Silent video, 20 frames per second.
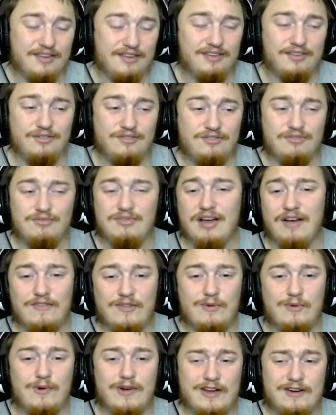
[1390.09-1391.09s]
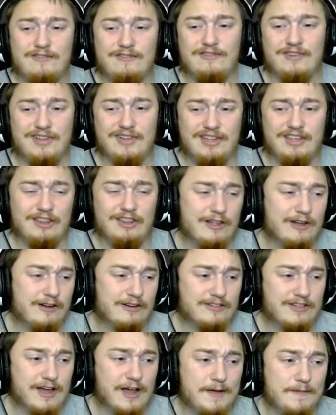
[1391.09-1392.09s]
you do have to wait a really long
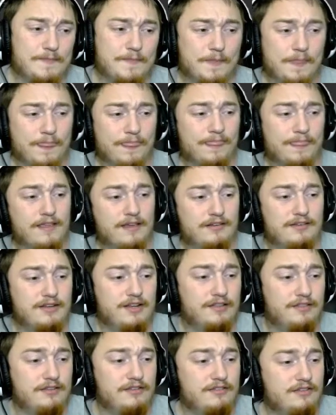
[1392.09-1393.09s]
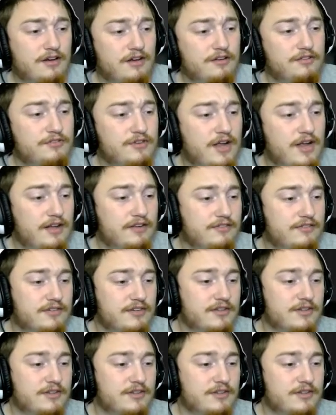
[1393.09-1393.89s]
time to get these contracts.